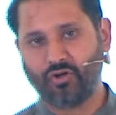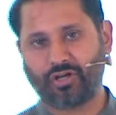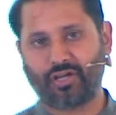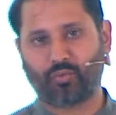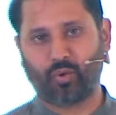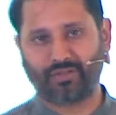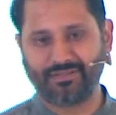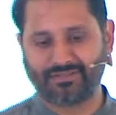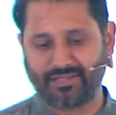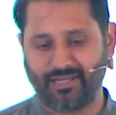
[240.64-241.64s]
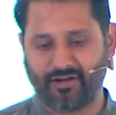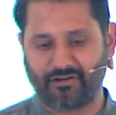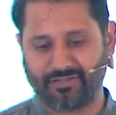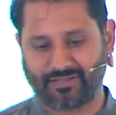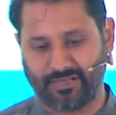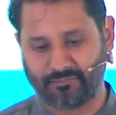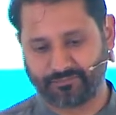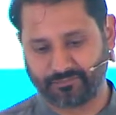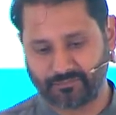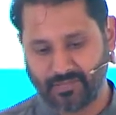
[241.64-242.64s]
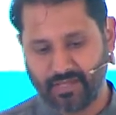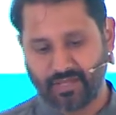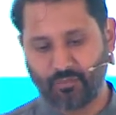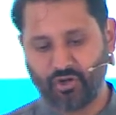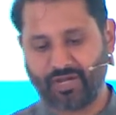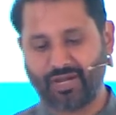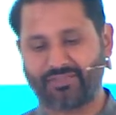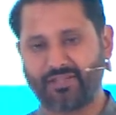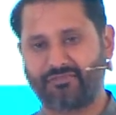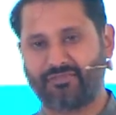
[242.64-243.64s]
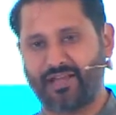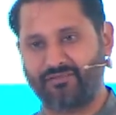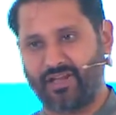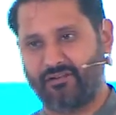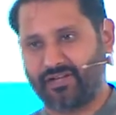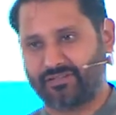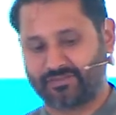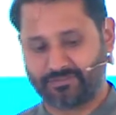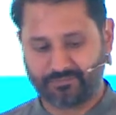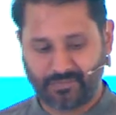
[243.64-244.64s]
looking at what these key areas are. And we're looking at these five areas.